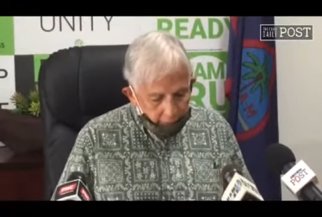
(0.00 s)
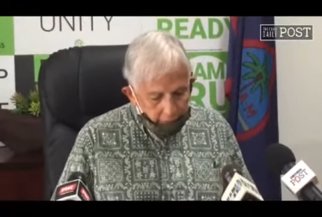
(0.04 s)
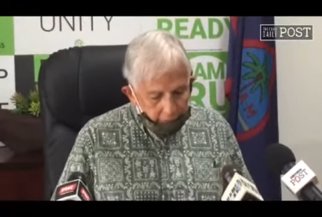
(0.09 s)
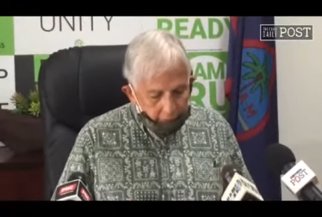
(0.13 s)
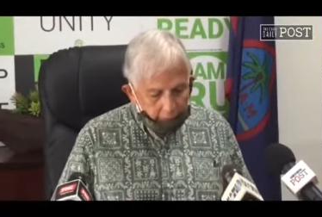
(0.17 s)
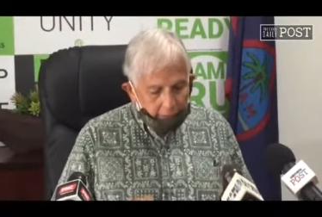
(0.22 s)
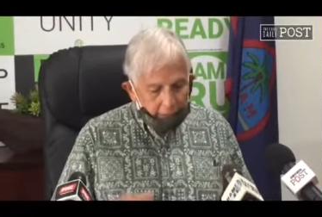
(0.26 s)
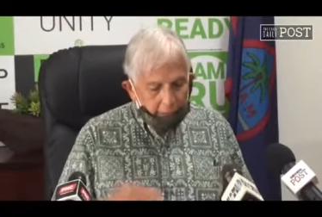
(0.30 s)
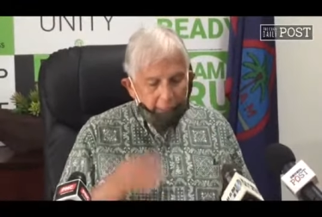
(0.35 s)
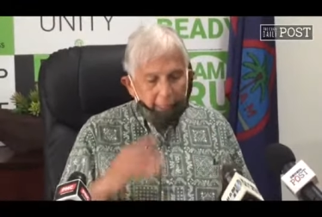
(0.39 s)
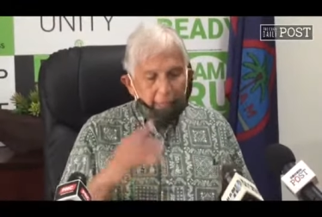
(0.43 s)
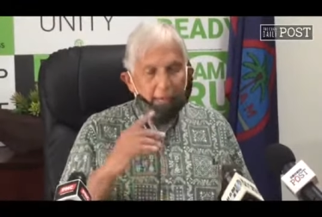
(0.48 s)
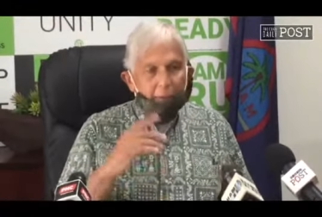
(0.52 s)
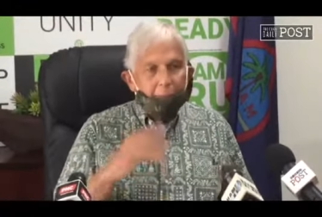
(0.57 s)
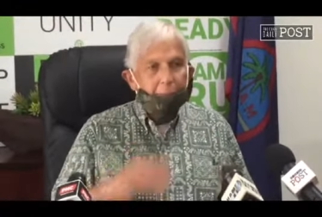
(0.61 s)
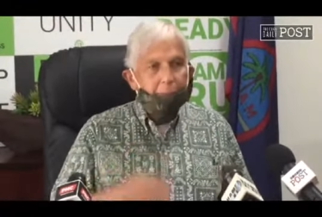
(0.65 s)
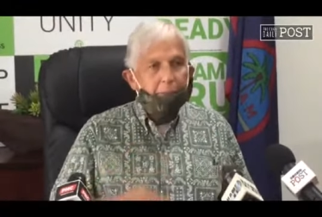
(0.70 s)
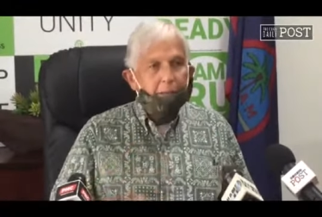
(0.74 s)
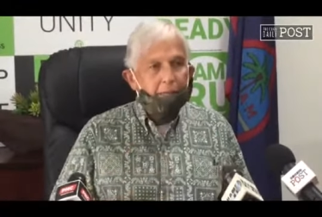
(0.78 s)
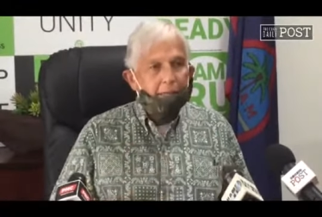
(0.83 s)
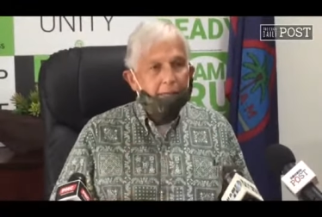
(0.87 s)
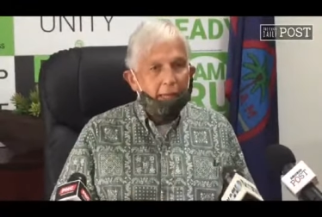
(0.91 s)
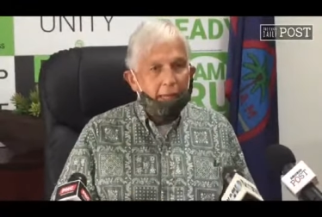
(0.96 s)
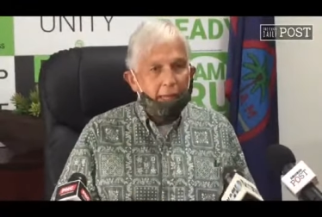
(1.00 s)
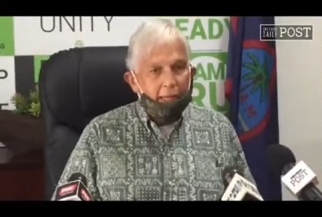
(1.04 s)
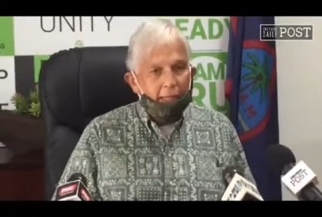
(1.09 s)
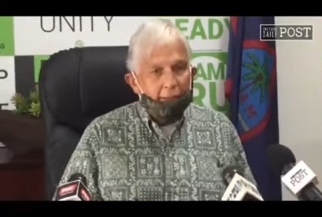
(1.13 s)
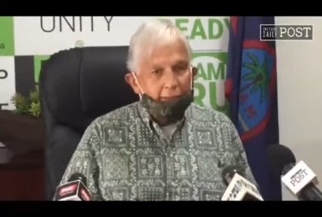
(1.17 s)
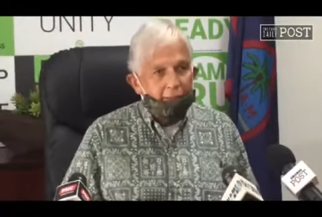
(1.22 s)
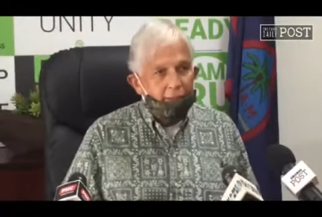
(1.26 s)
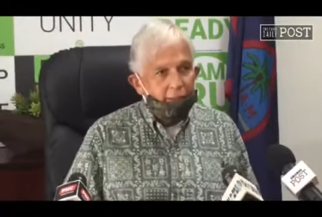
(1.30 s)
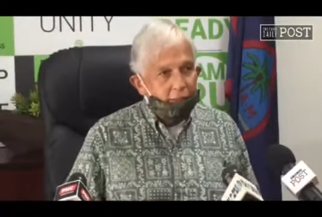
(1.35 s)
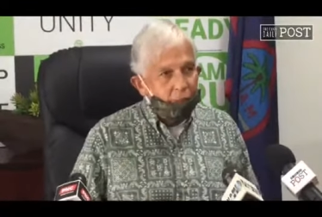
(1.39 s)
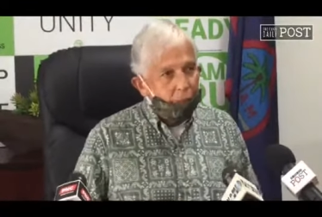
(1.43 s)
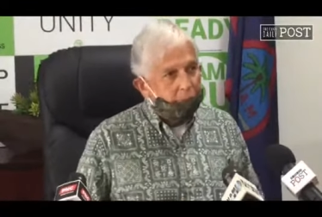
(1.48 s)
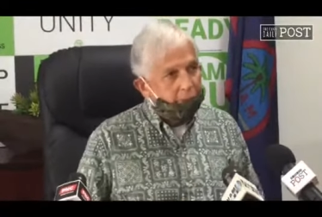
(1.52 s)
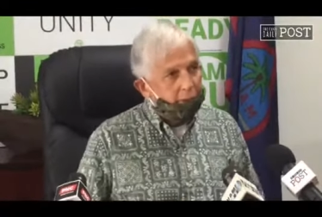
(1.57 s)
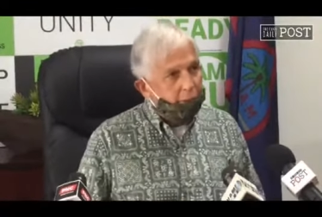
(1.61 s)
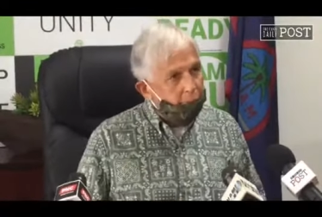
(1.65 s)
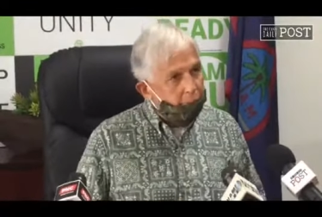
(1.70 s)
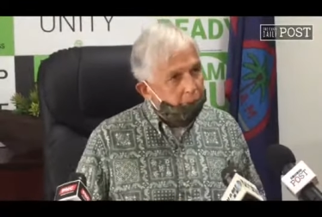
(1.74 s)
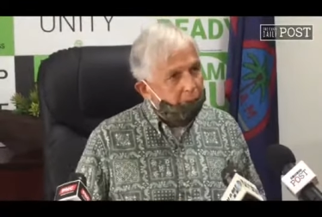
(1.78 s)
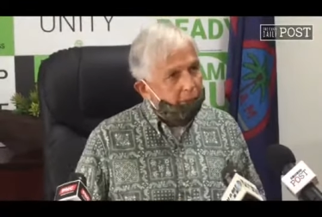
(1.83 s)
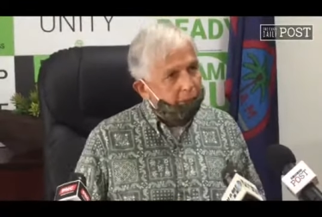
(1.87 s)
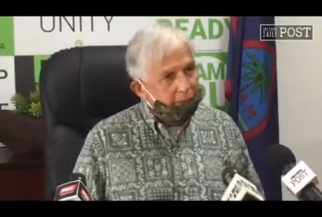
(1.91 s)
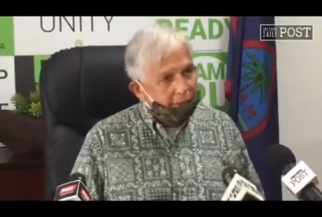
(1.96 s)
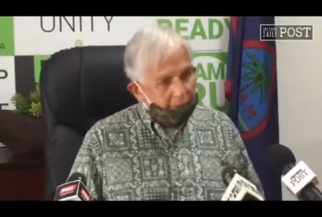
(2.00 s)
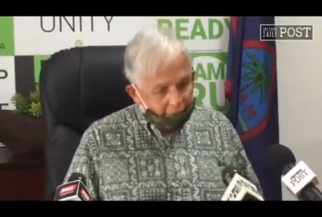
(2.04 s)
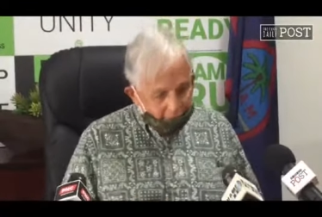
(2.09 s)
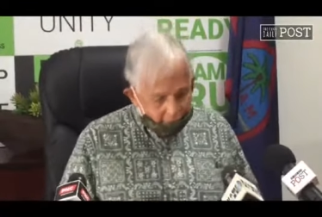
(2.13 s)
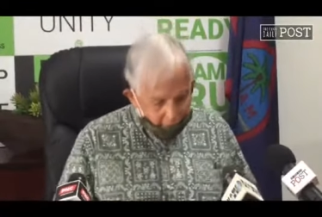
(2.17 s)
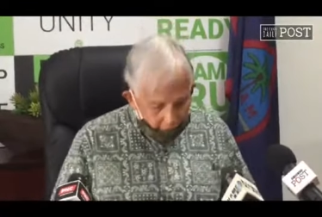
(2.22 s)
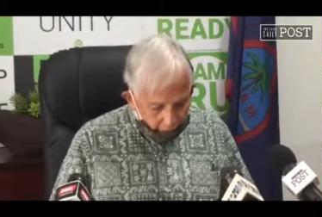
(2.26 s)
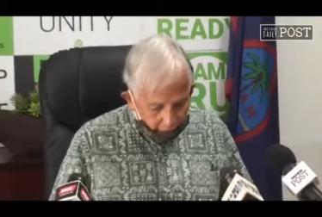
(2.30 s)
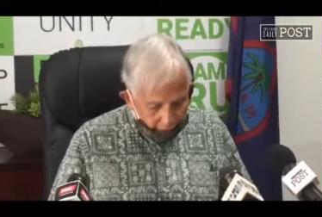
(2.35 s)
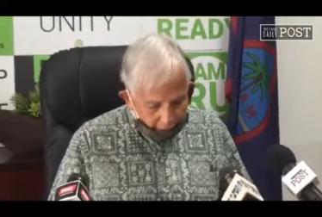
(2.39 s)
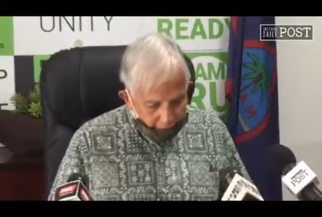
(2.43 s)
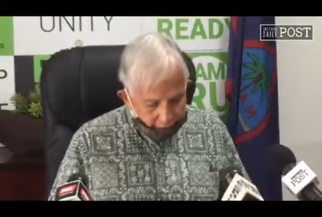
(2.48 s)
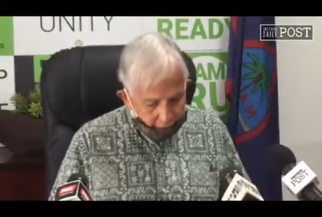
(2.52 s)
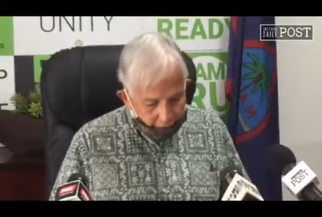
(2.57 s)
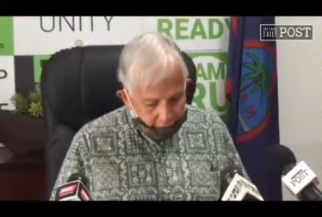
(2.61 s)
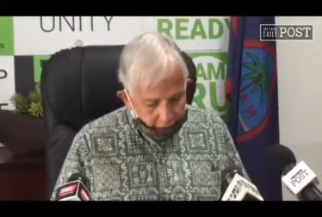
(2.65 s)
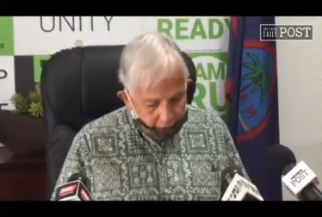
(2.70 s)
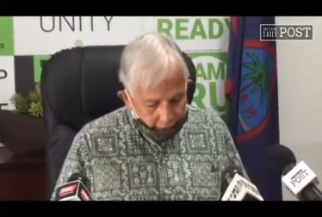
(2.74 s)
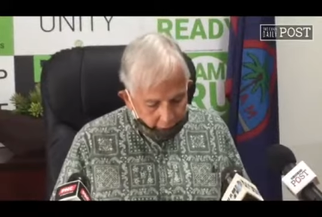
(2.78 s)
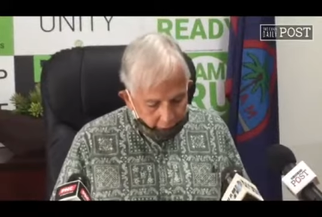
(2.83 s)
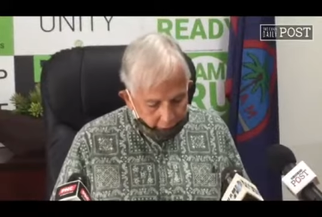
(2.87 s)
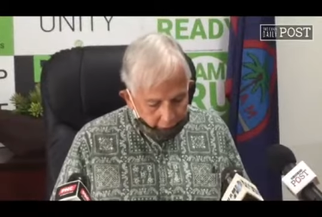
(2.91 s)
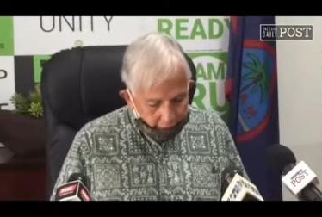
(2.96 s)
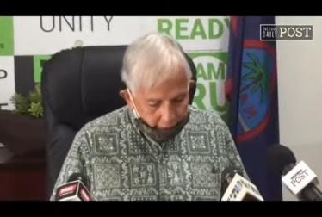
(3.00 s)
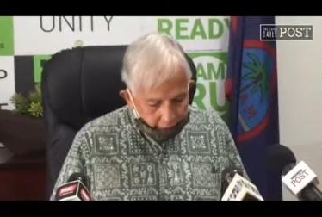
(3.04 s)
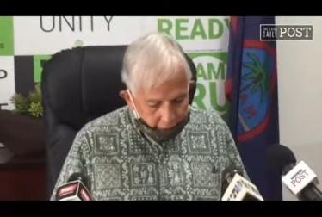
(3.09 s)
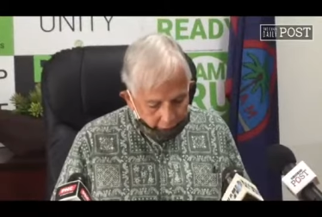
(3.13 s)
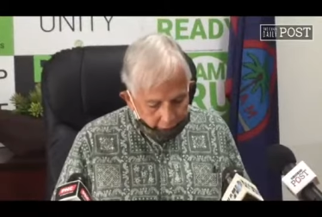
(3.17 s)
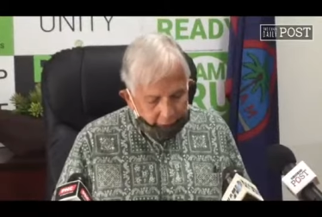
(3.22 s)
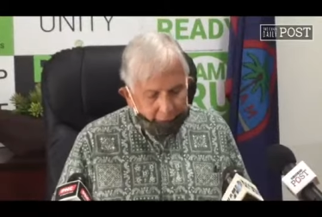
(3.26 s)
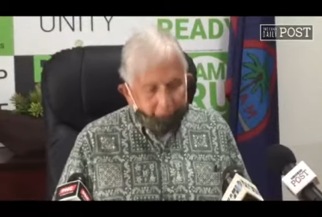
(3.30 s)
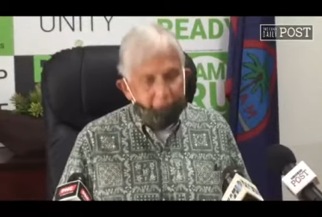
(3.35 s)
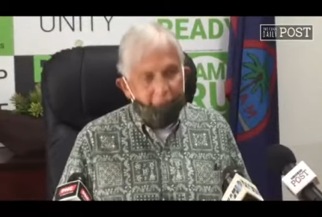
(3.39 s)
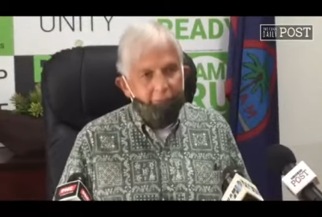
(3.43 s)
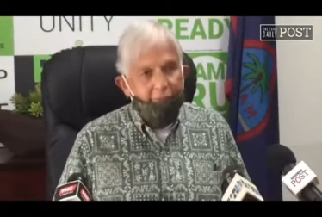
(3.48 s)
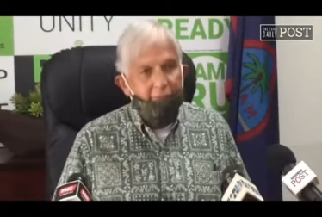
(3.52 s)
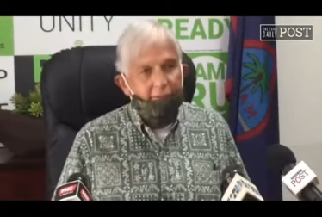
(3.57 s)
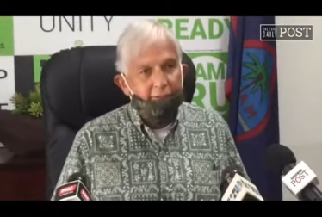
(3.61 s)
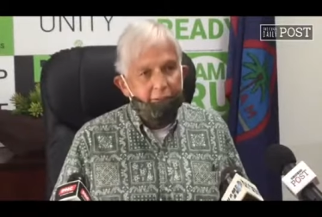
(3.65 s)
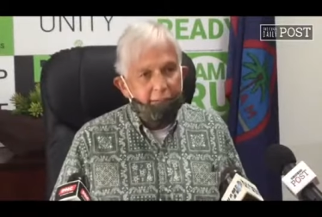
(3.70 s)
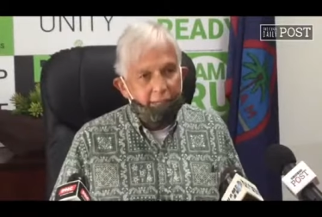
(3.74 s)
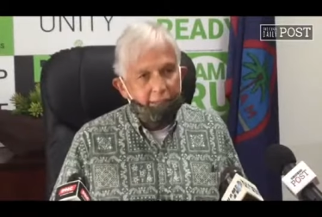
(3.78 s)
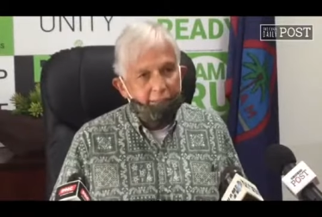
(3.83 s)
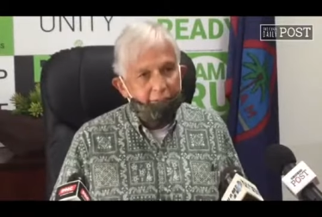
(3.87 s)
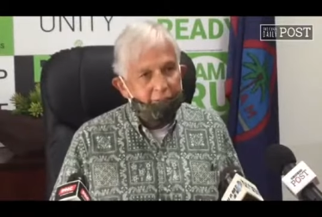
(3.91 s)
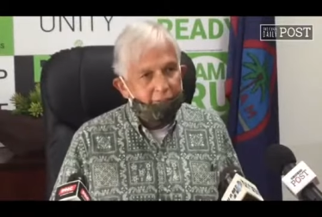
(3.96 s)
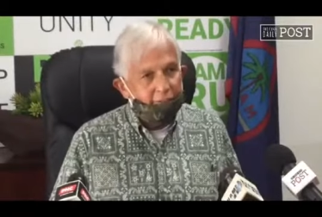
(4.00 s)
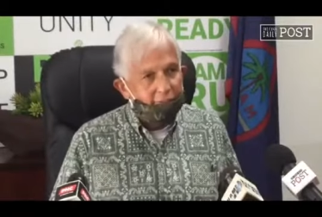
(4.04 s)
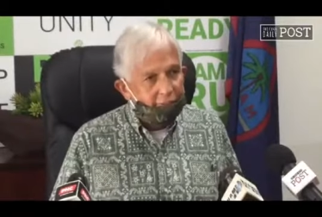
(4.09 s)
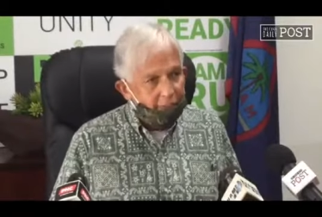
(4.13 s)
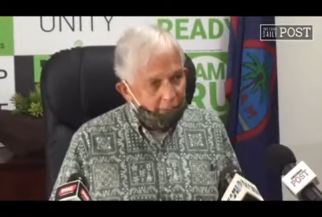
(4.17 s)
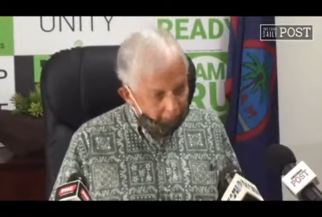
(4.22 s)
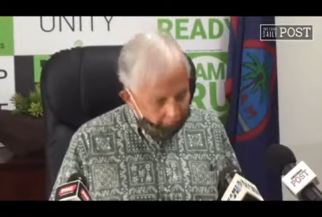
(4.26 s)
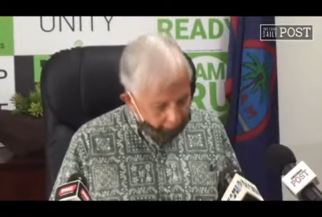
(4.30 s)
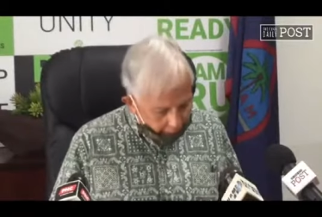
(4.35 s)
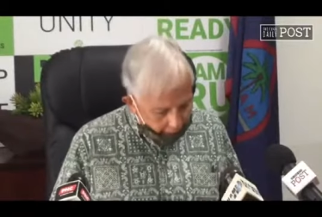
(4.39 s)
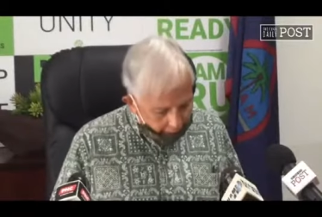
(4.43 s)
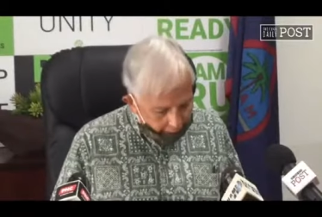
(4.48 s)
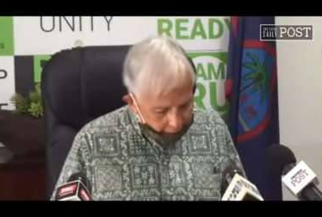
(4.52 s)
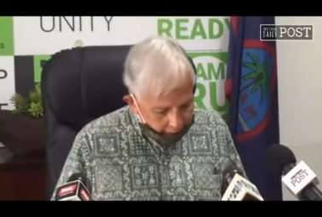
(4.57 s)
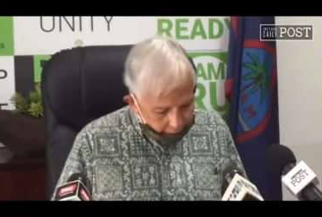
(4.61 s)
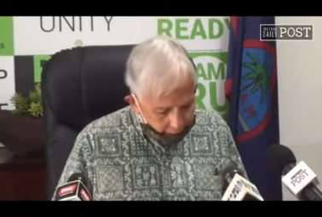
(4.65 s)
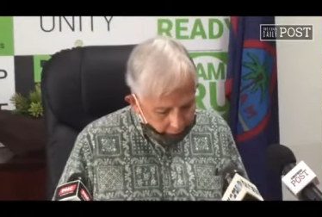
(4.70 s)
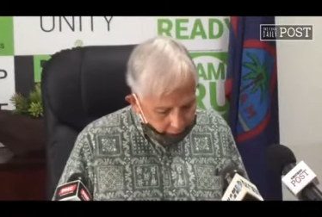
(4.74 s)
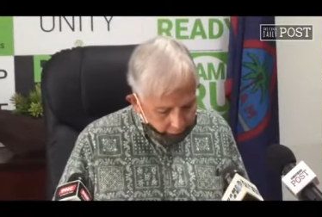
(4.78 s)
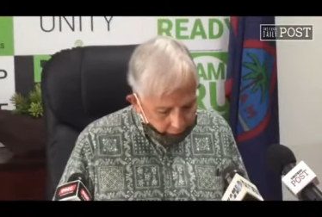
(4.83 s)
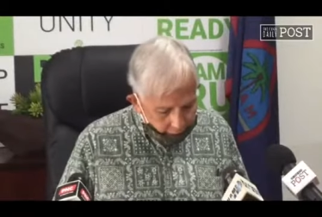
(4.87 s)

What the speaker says: In a campaign ad that we released yesterday, this is the text of that ad.